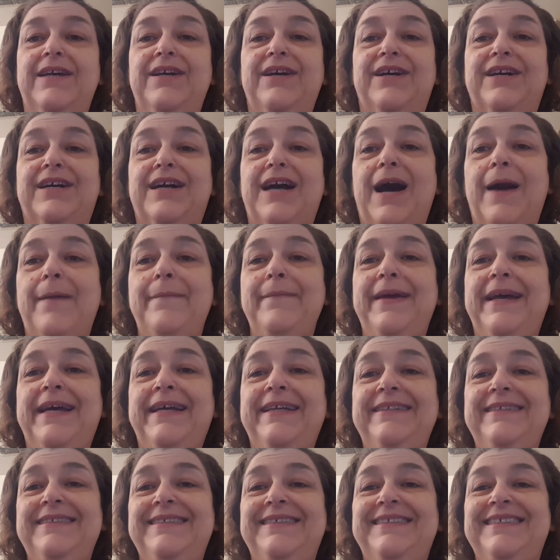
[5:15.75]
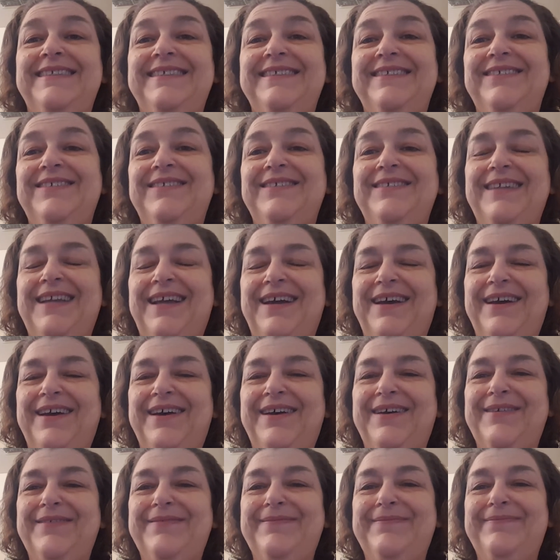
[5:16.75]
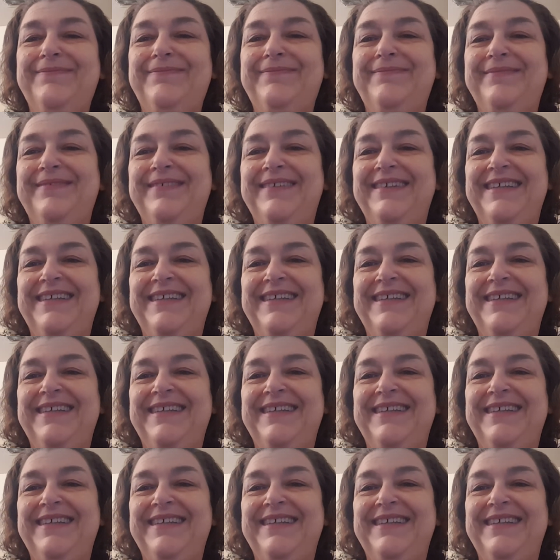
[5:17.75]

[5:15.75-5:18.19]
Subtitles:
A comment. And